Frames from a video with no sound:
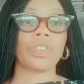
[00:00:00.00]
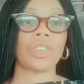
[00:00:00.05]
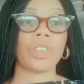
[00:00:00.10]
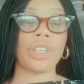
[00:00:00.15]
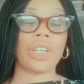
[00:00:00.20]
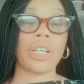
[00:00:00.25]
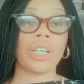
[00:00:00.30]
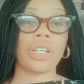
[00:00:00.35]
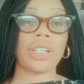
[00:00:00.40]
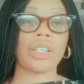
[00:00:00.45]

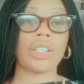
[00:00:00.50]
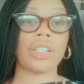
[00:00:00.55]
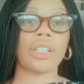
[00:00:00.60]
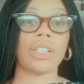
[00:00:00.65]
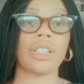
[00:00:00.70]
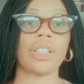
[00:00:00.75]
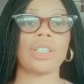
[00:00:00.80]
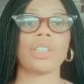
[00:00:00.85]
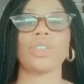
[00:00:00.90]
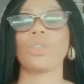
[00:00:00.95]
Okay,
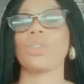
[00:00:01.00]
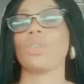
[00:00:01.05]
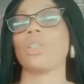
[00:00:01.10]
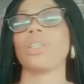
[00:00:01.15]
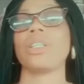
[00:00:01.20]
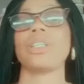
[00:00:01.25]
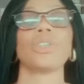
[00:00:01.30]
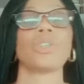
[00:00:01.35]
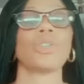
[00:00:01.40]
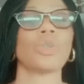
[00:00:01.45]
so
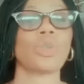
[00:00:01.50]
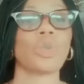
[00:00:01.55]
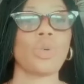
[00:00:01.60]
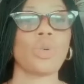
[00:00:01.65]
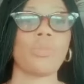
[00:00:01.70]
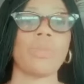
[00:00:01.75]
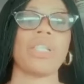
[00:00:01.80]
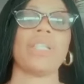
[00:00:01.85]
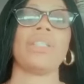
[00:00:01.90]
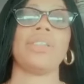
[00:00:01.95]
there are
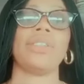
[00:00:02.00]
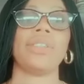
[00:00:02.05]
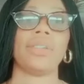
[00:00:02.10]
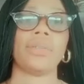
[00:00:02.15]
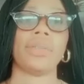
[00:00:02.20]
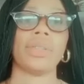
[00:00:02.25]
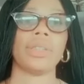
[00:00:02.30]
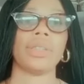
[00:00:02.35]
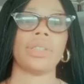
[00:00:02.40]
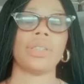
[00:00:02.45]
so many
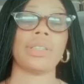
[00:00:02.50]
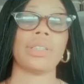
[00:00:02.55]
secrets.